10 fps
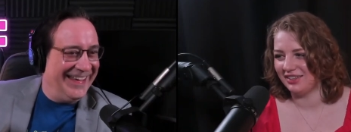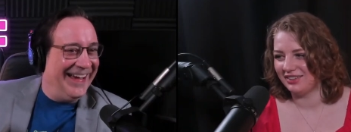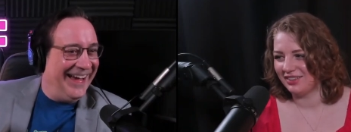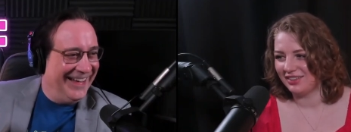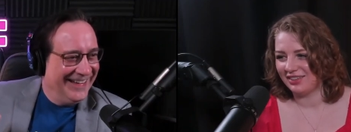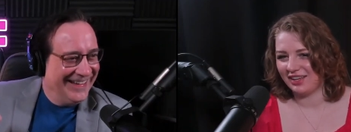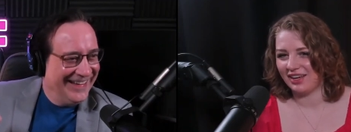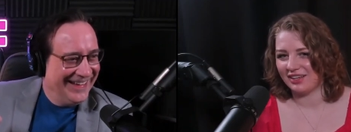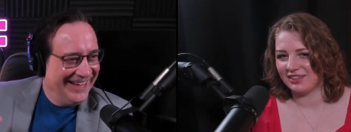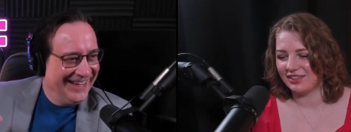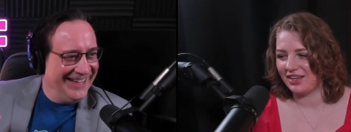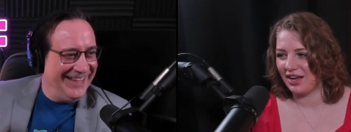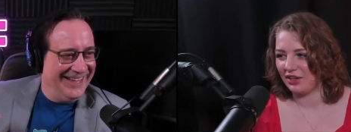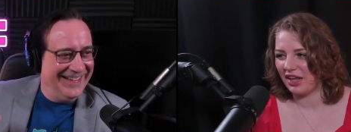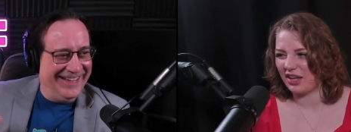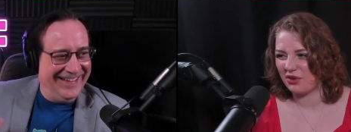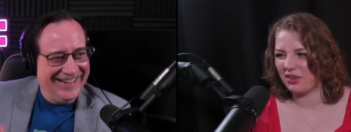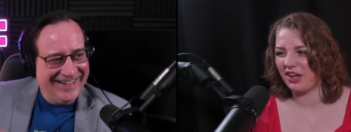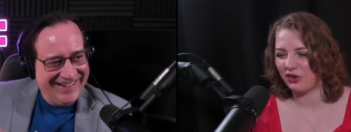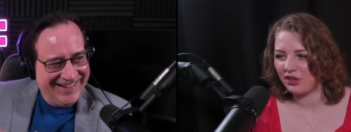Speaker 1: yeah. yeah. Yeah. Like
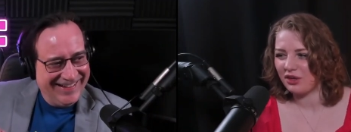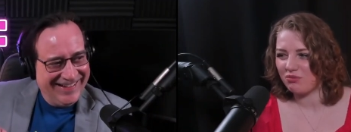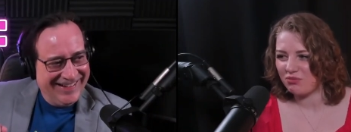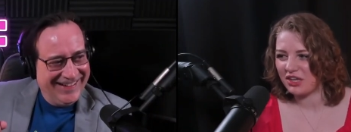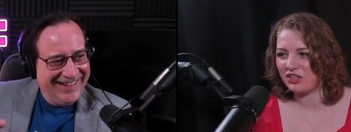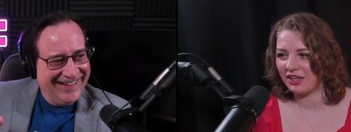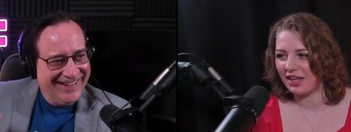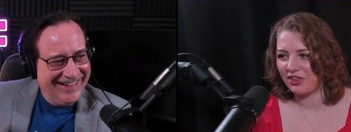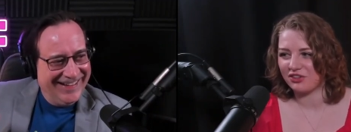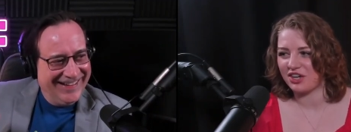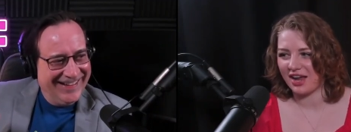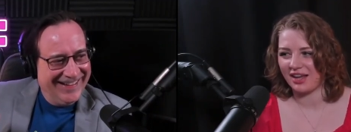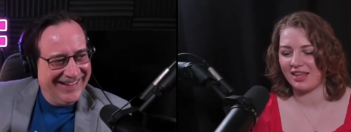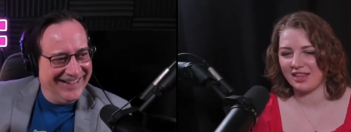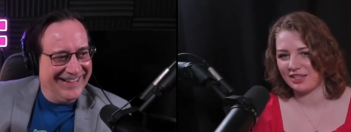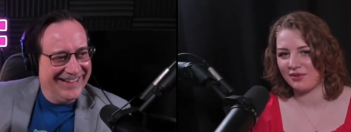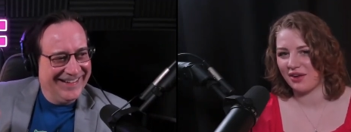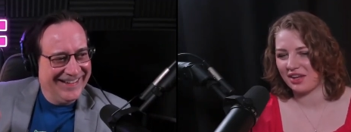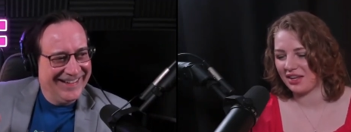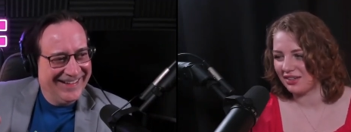a, like a really bitchin' leather jacket. That's
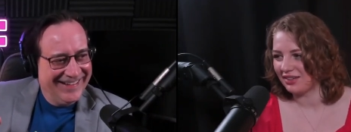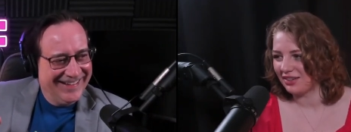about it.